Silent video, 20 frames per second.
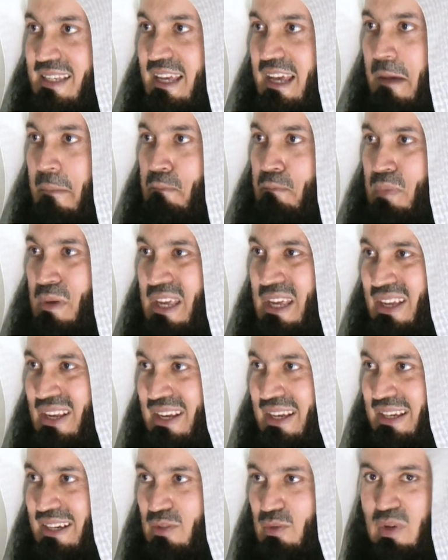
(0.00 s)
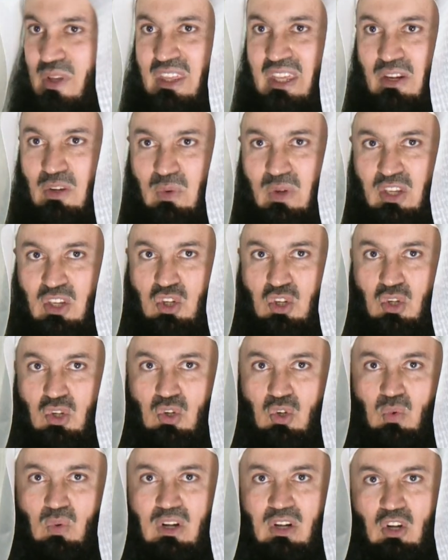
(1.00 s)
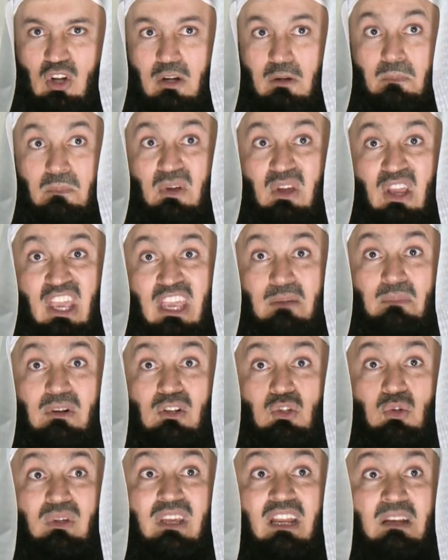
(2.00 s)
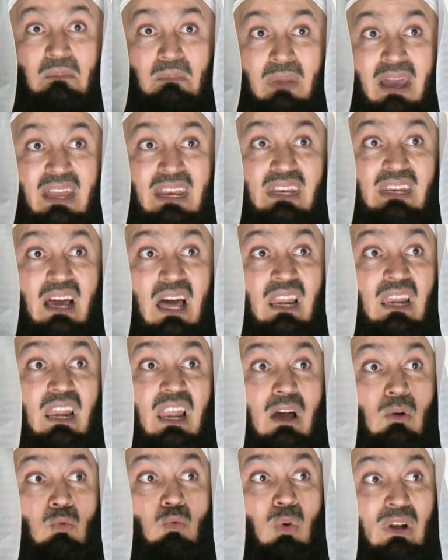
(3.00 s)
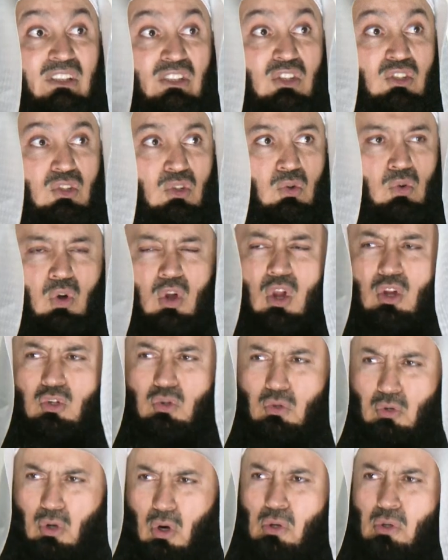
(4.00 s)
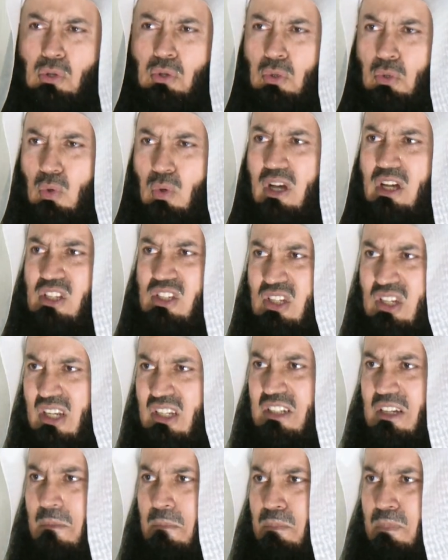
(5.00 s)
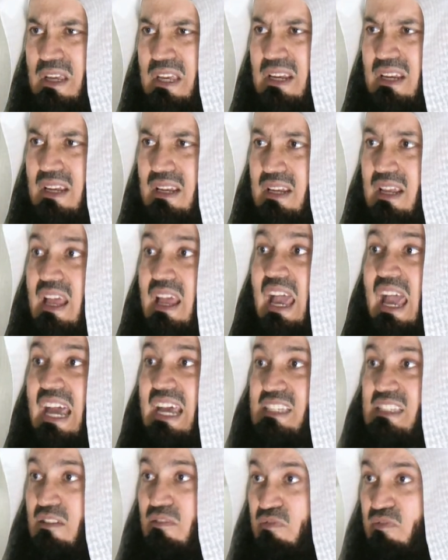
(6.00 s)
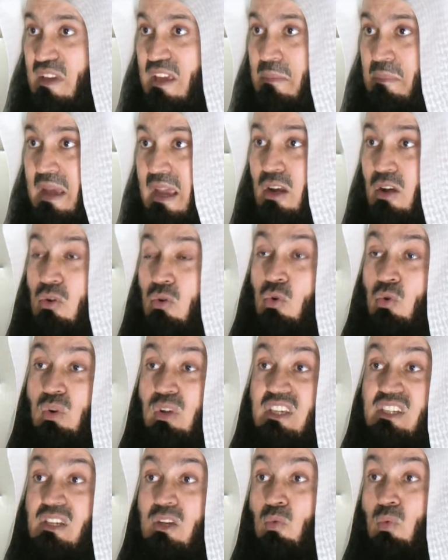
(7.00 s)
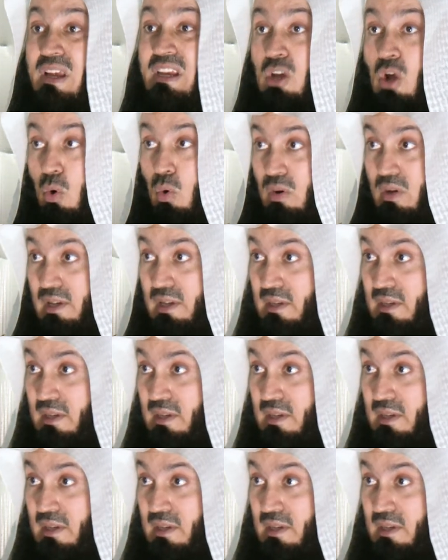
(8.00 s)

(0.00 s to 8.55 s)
a period within which you will not be able to get married. Allah wants you to go through a certain period as a female who is a widow,